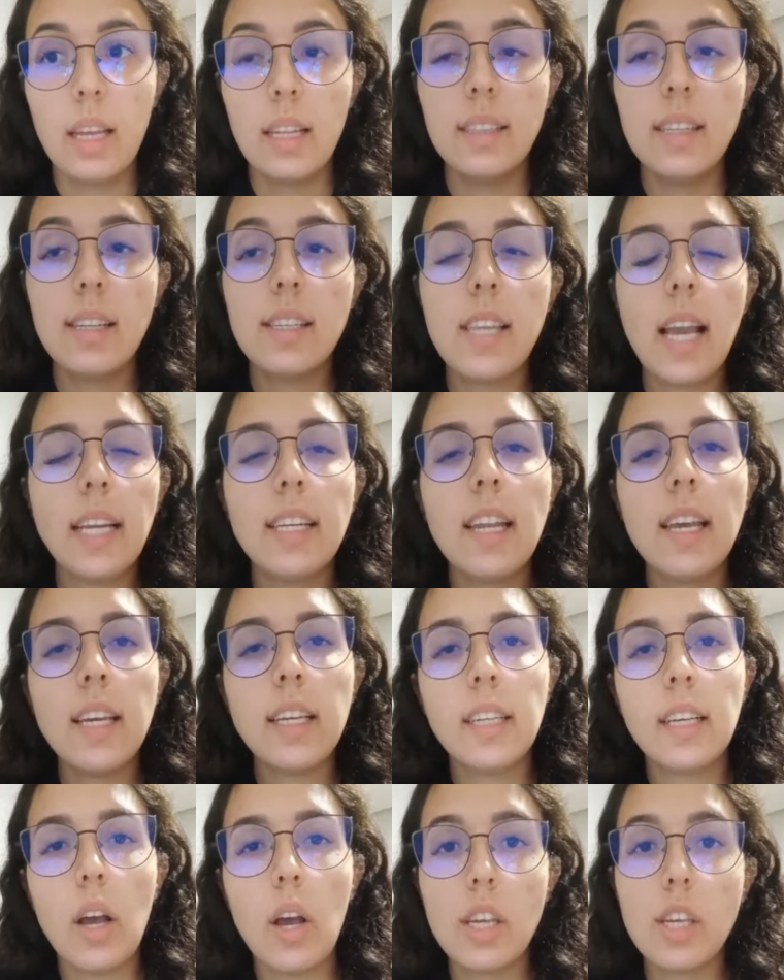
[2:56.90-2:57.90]
The
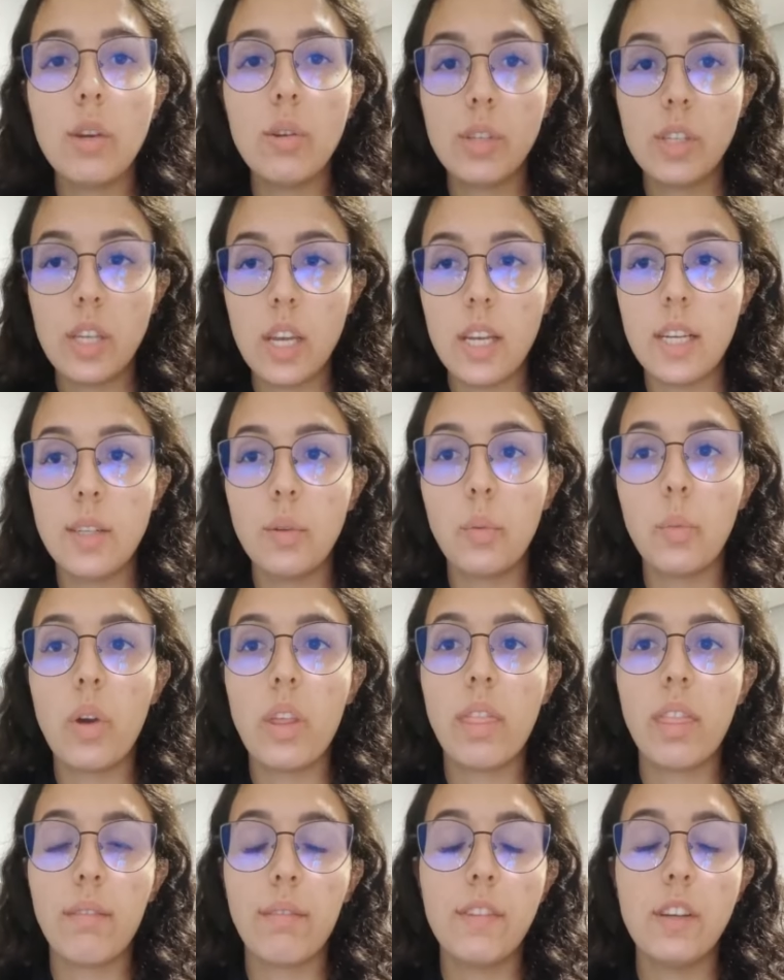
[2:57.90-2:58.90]
technique used
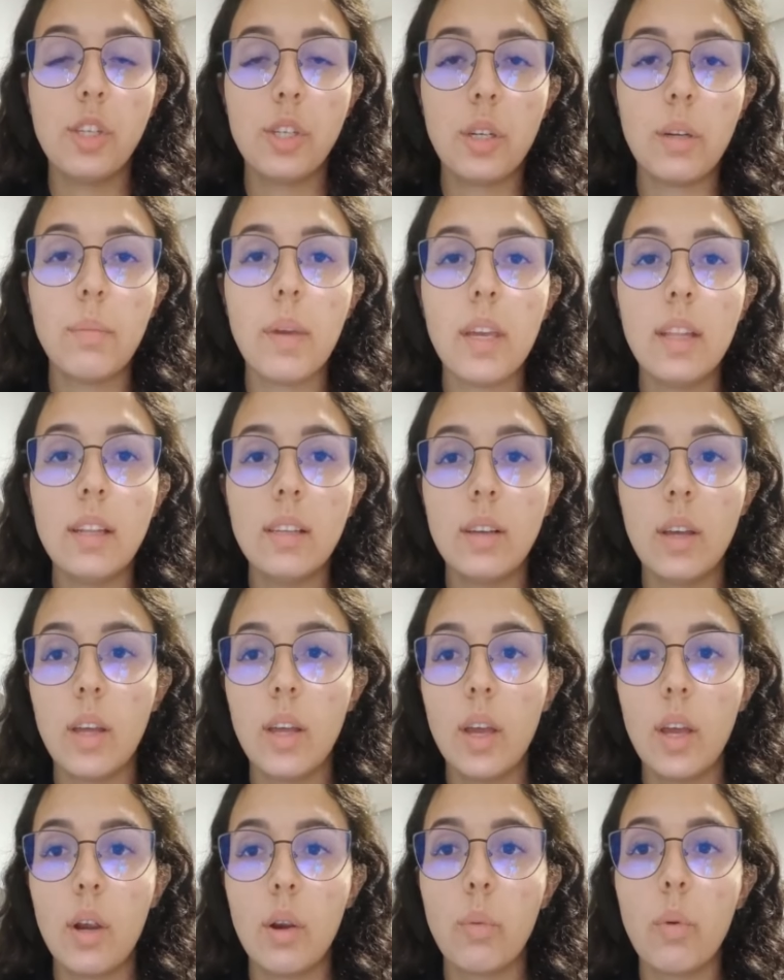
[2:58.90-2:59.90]
with fishermen
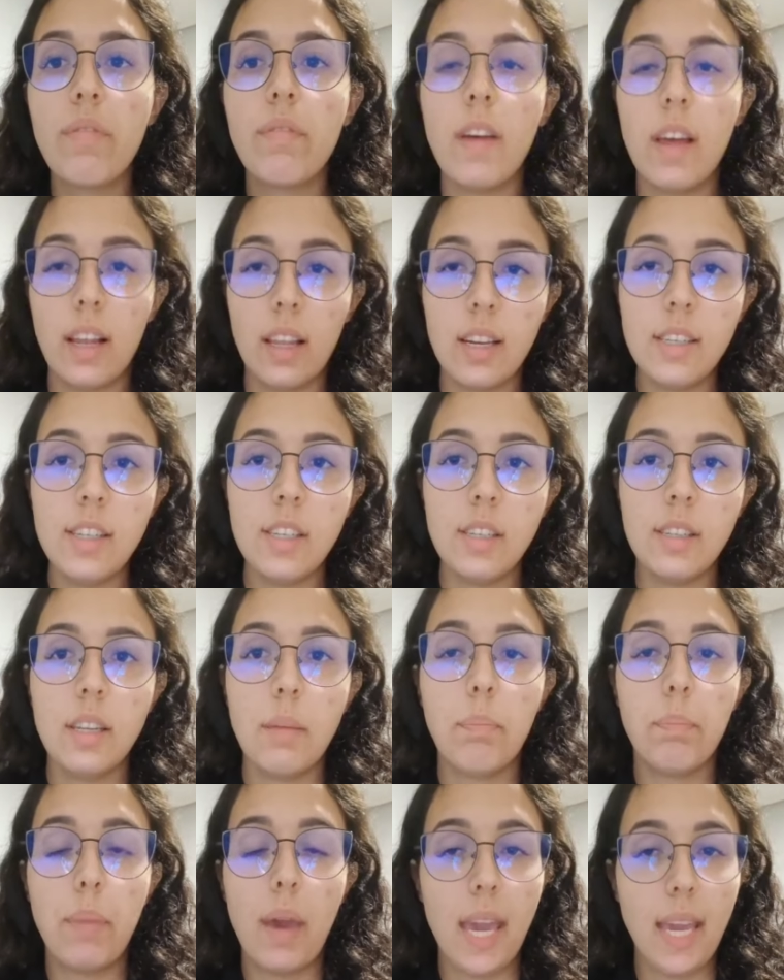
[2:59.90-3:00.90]
with the
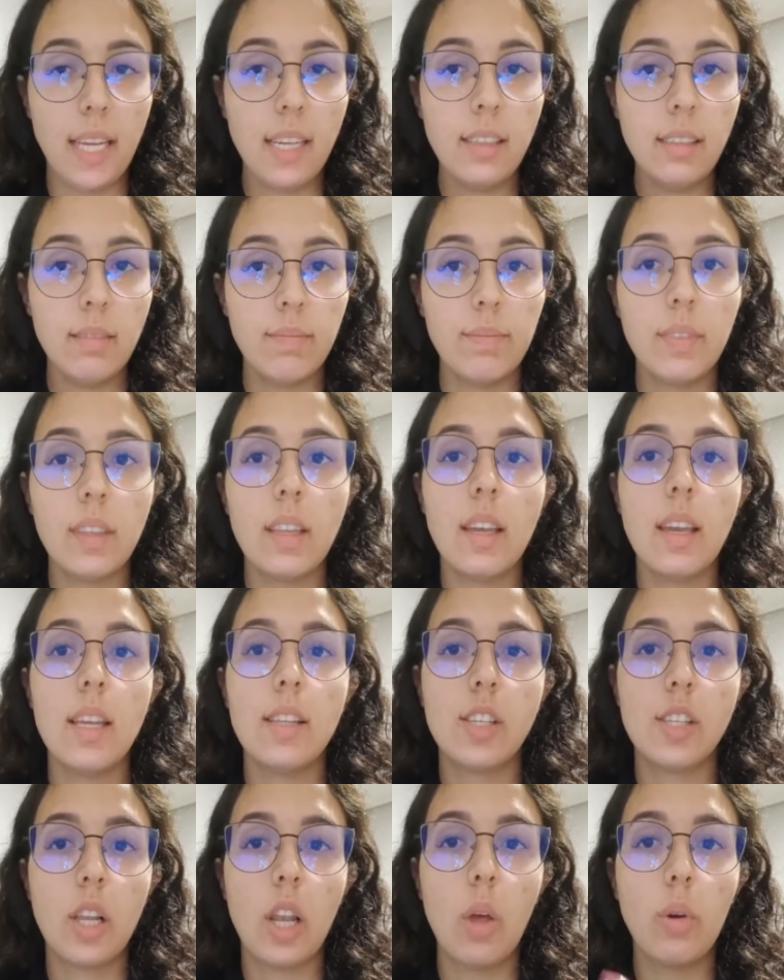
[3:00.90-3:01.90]
pain,
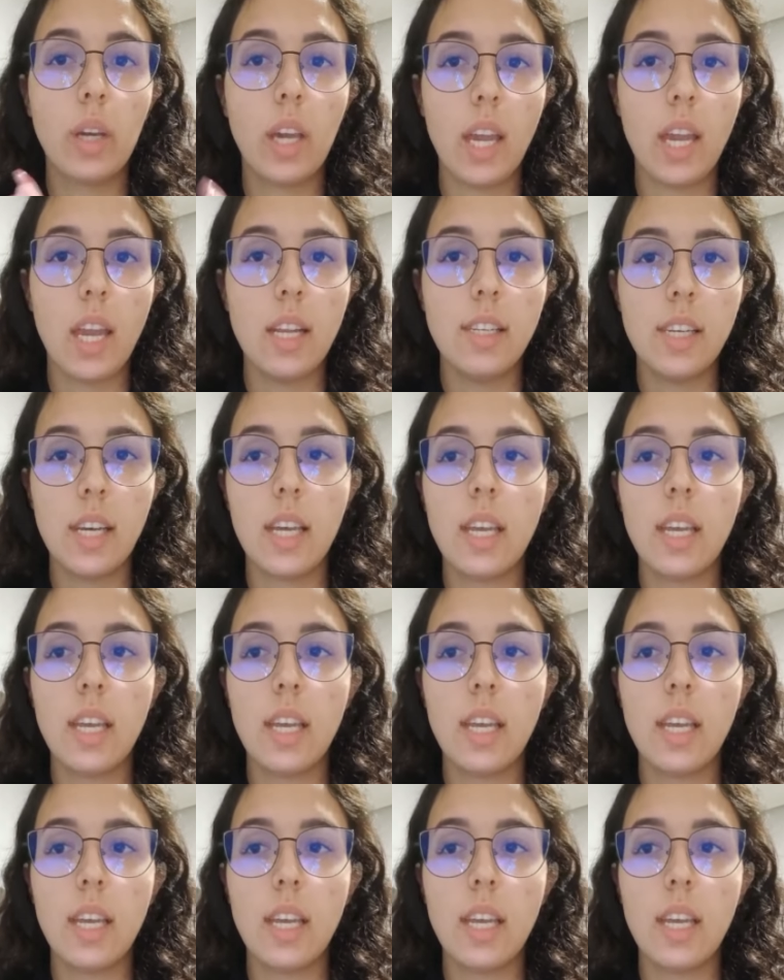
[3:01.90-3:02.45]
it's located